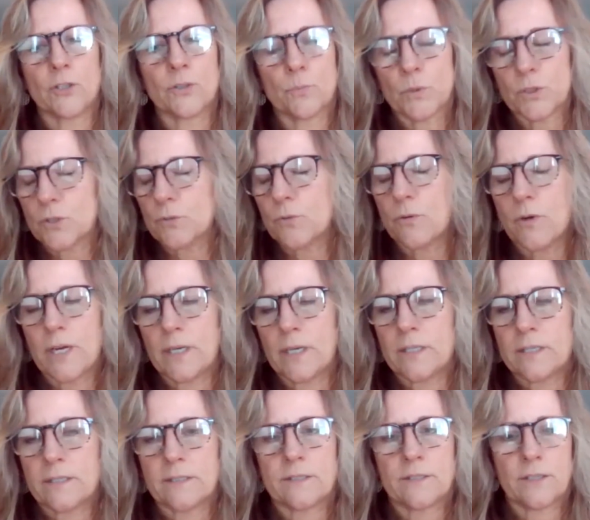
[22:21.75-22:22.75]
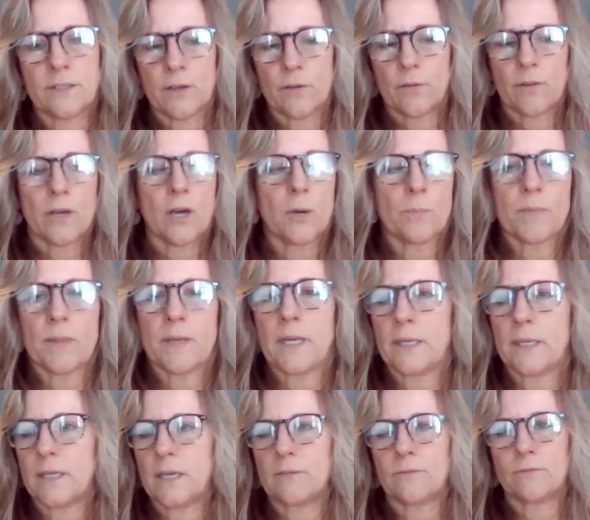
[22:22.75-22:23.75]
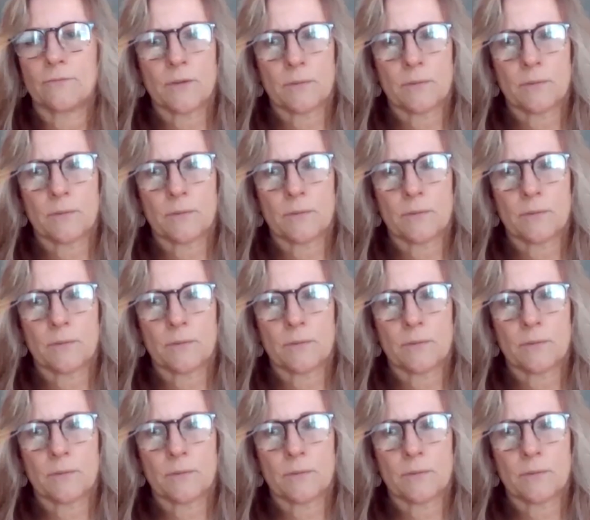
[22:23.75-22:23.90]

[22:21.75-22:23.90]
what's great is the help that I get